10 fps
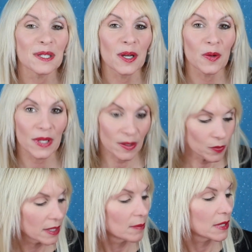going to go
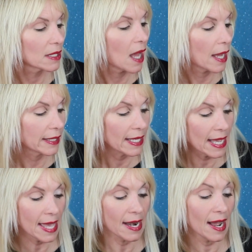in with the
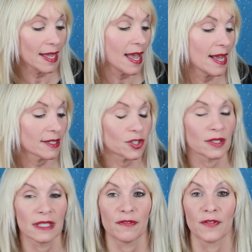Milani, and I
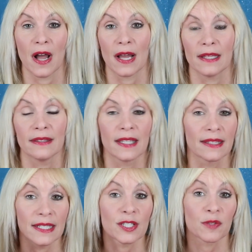actually find
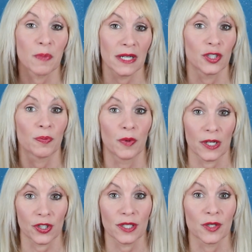that these sponge
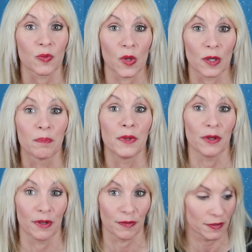brushes work
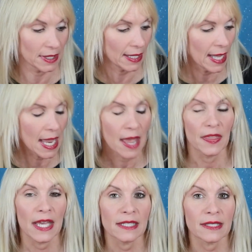beautifully.
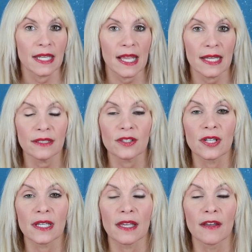They tend
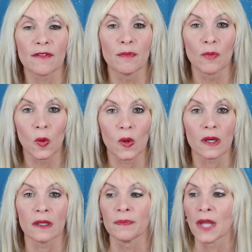to give
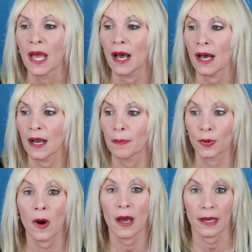more uh,
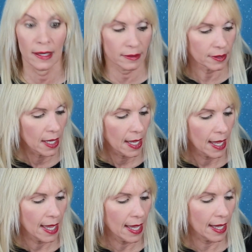product,
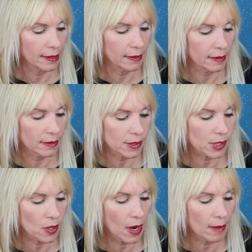and
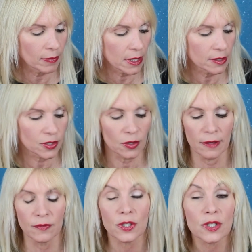so I'm going to
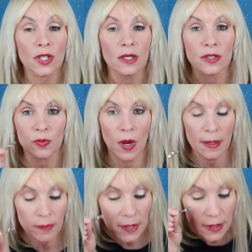sort of just
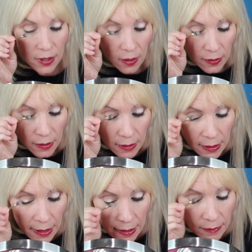swipe this on the
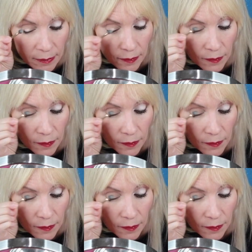lid,